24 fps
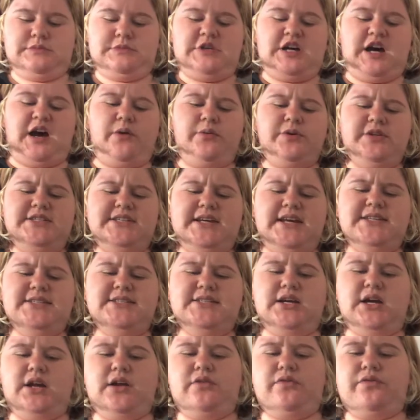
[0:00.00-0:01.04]
I would say
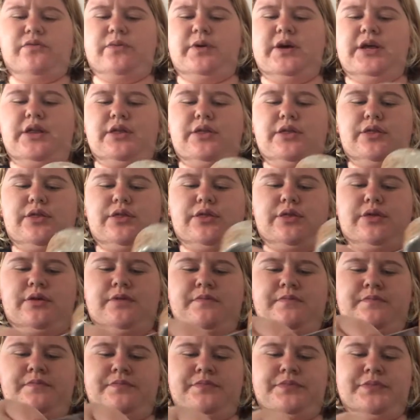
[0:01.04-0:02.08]
start off with
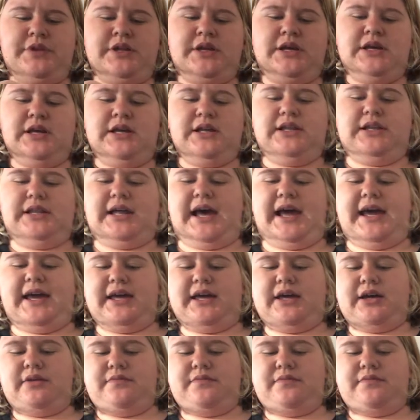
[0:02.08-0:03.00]
like